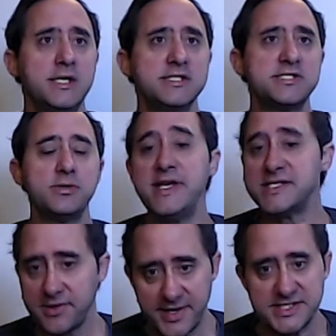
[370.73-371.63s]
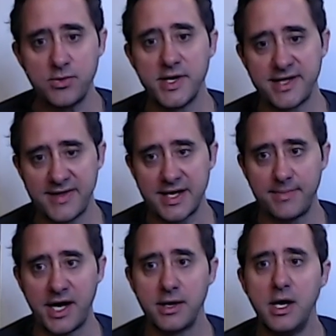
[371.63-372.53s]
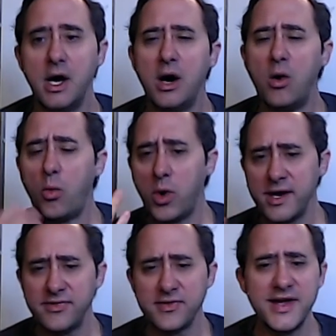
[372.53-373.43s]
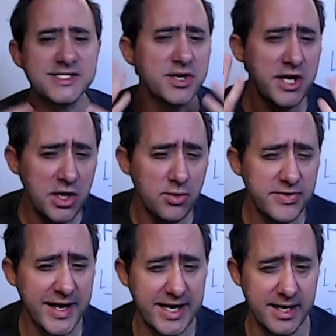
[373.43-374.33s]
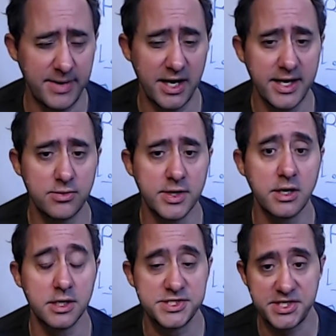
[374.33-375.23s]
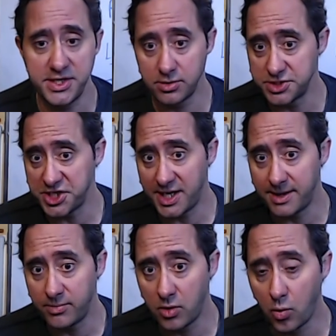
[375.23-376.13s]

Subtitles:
So these are things you want to think about. What other things are you thinking about in regards to your job?